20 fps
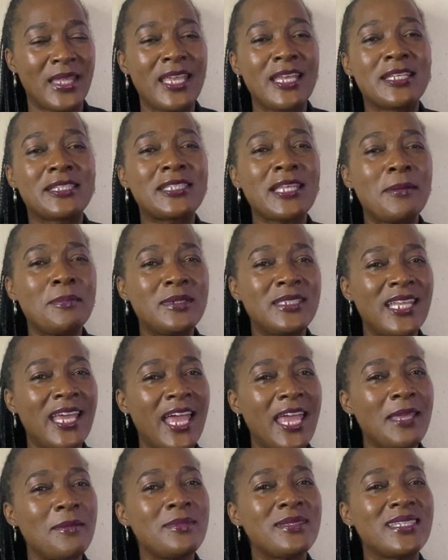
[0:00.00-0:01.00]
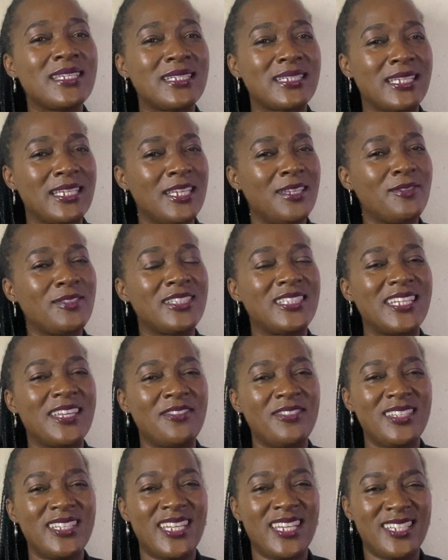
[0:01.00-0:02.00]
Sometimes it gives
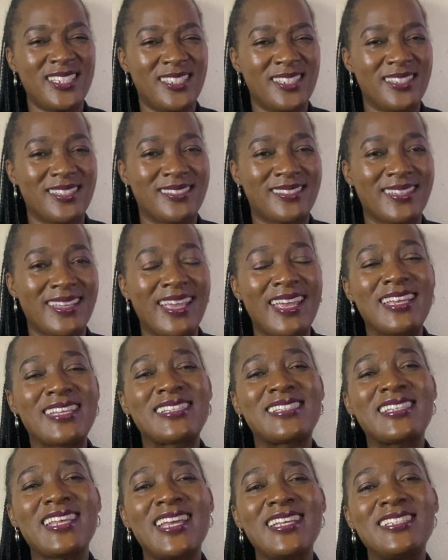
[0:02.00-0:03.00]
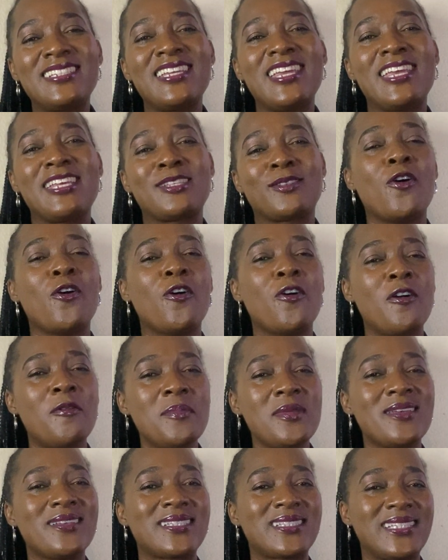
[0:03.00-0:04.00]
definitions such as
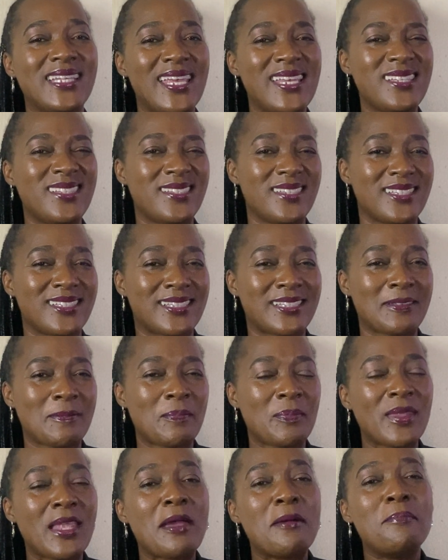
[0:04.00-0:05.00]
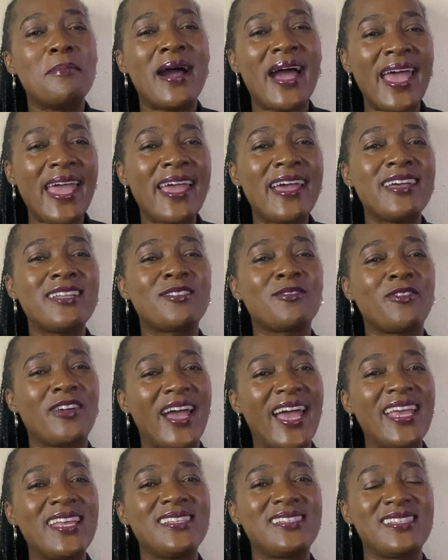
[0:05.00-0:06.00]
homeostasis. My
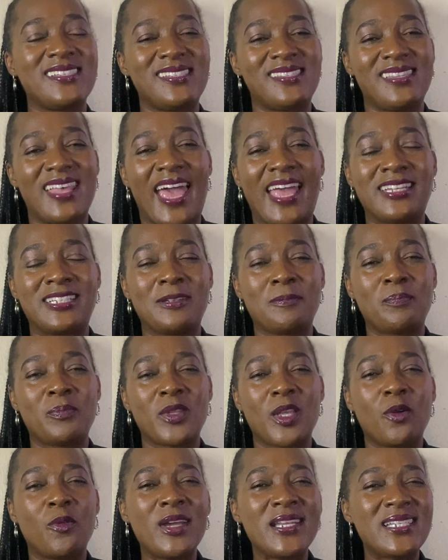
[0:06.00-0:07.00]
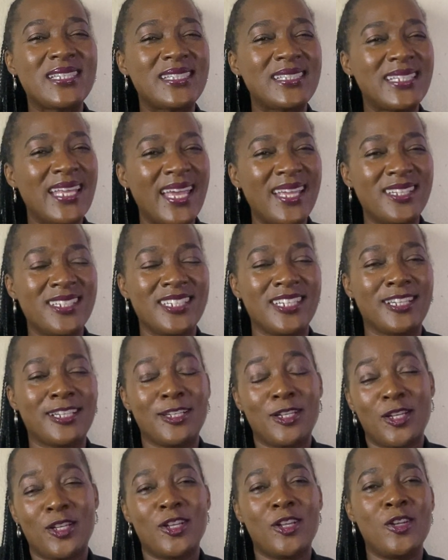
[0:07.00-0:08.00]
advice is that when studying,
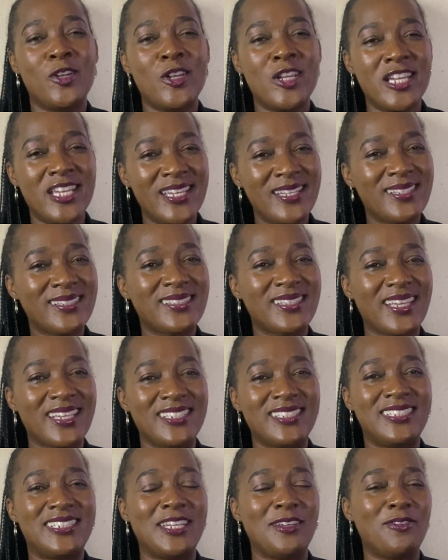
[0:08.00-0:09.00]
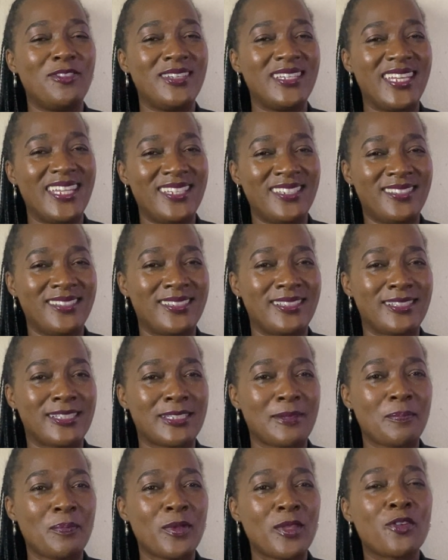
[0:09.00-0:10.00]
learn such definitions
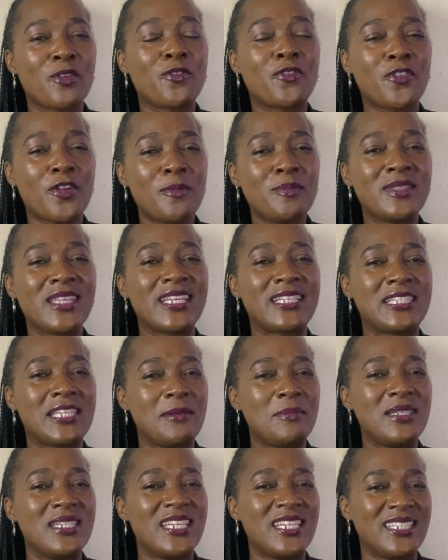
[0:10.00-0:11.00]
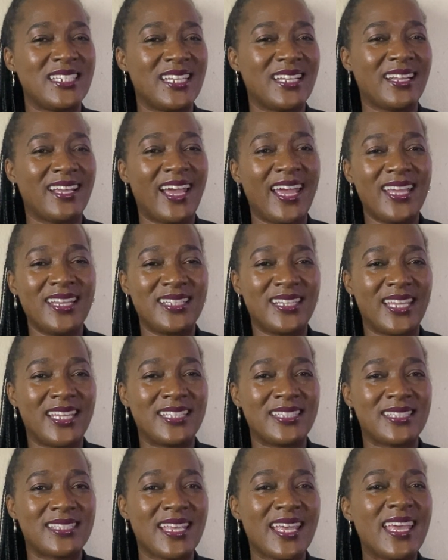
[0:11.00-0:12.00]
from the examination
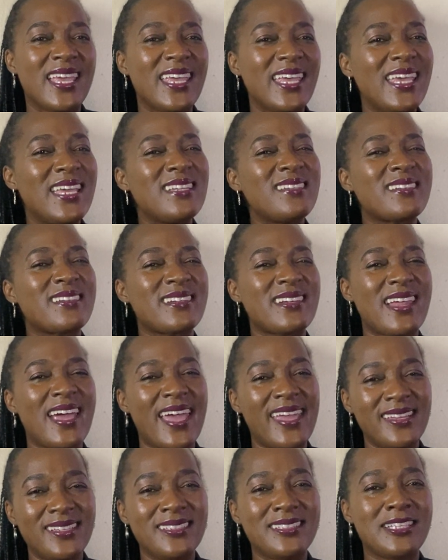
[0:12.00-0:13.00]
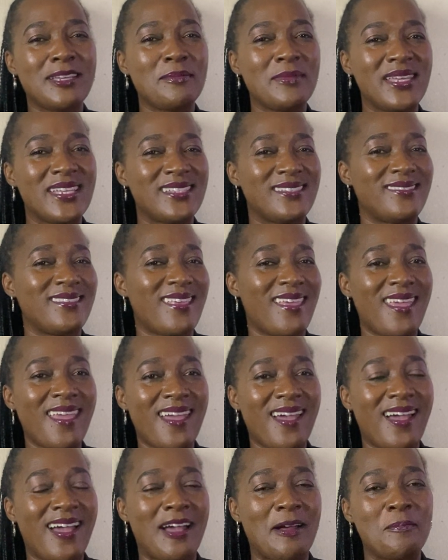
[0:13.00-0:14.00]
guidelines and write them as they
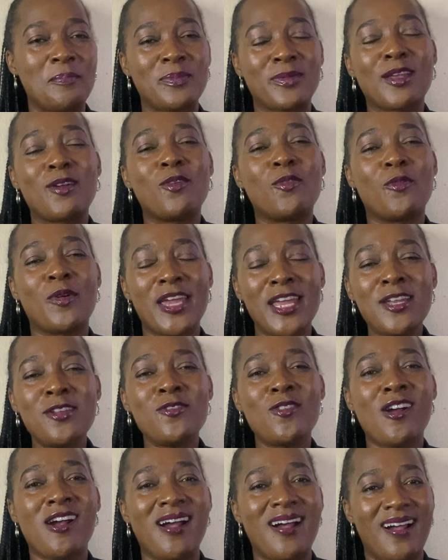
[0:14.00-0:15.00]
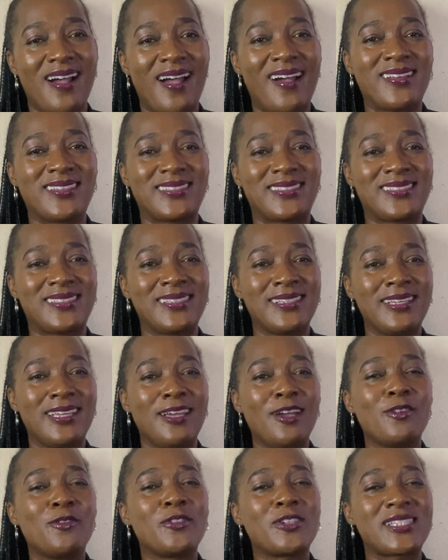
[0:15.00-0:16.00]
are when you are asked
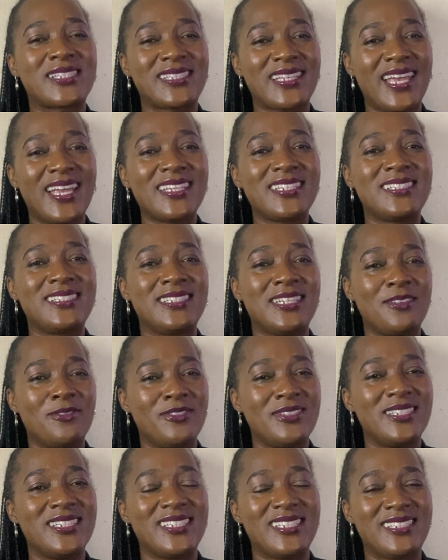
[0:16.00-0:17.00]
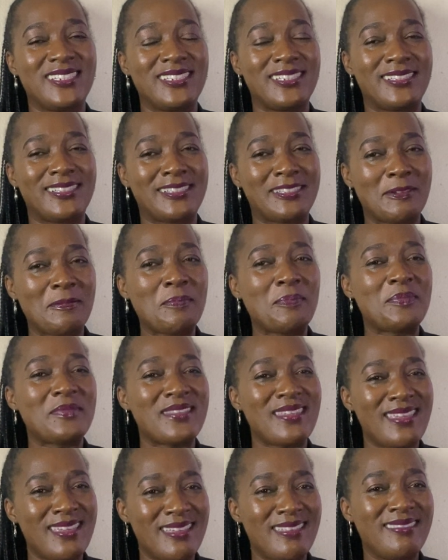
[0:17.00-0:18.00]
for such definitions
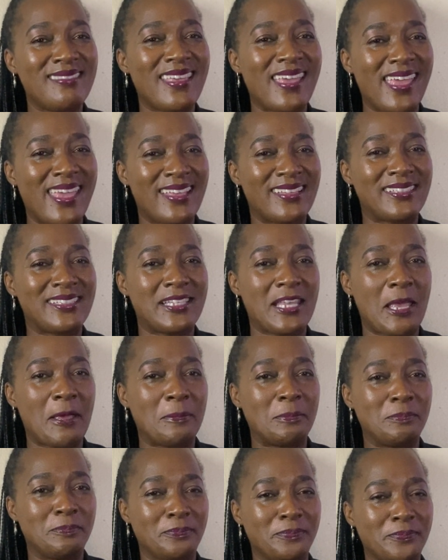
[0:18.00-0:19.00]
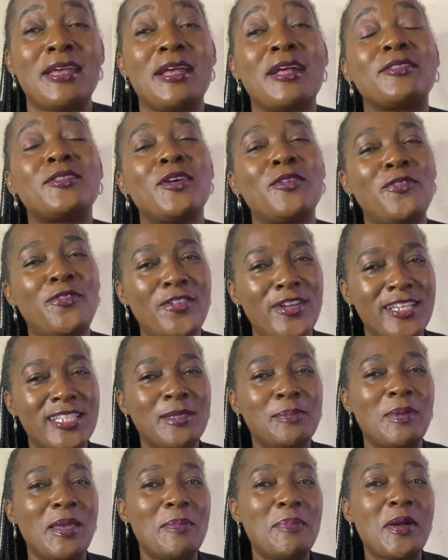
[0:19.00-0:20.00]
in the exam. The
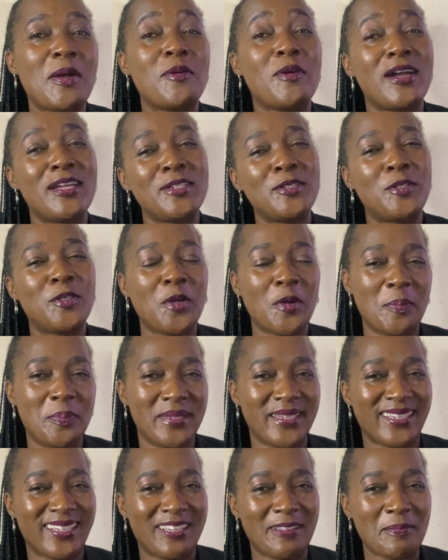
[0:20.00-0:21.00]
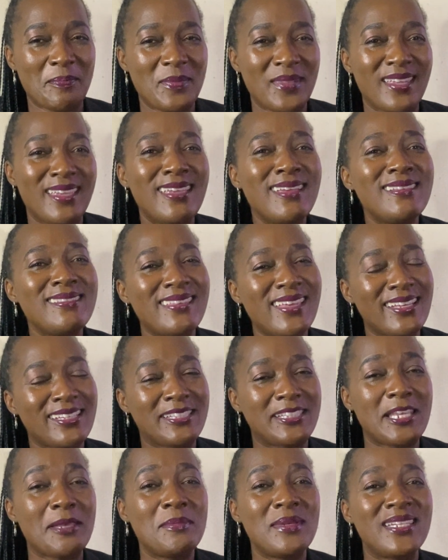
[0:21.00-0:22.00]
first paper one topic in the
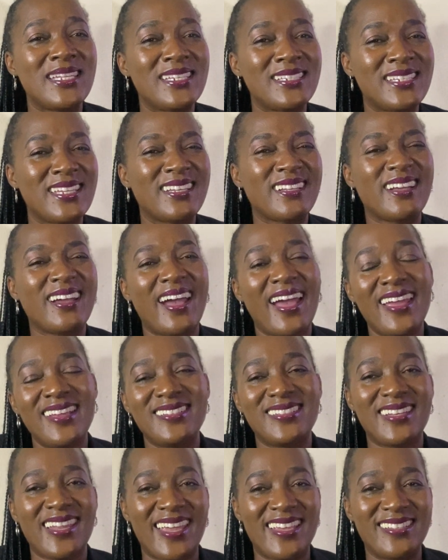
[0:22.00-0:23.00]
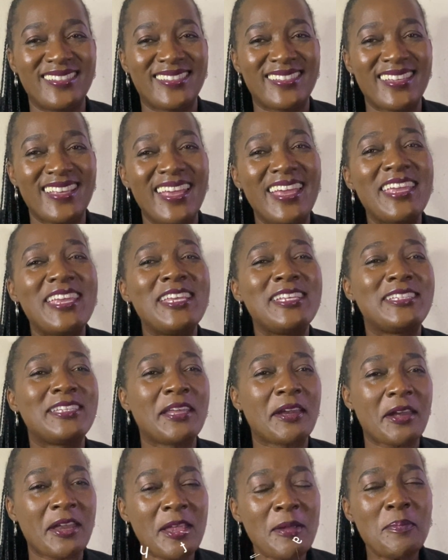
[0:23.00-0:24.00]
examination guidelines is
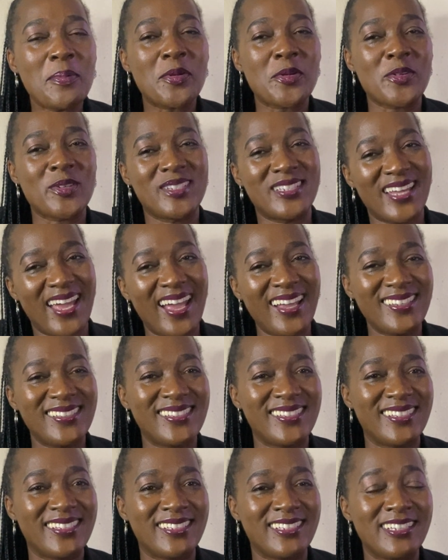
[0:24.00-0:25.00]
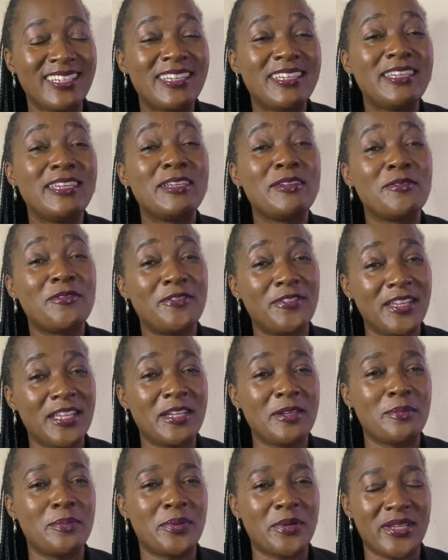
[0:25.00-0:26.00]
reproduction in
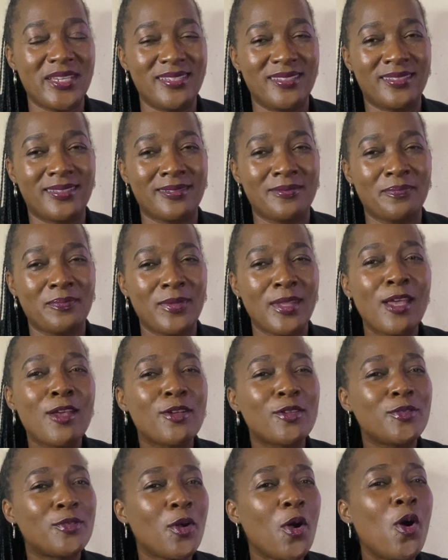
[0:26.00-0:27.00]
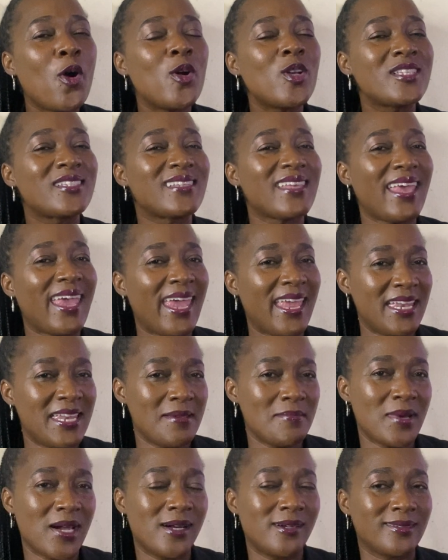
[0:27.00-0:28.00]
vertebrates, those
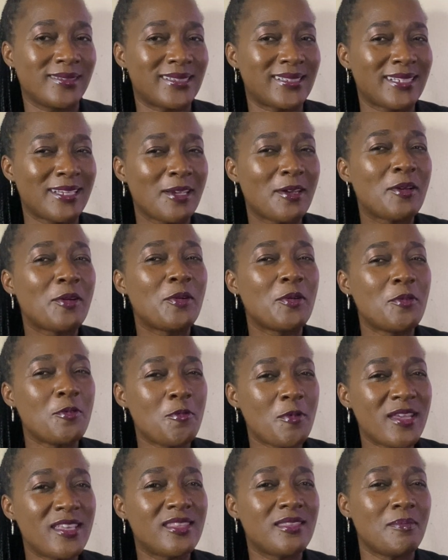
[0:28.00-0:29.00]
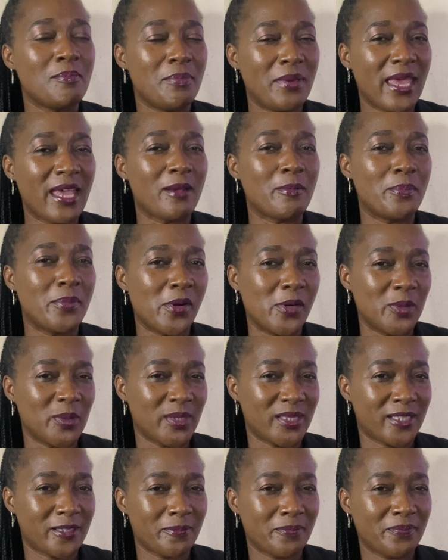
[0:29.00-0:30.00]
animals with backbones.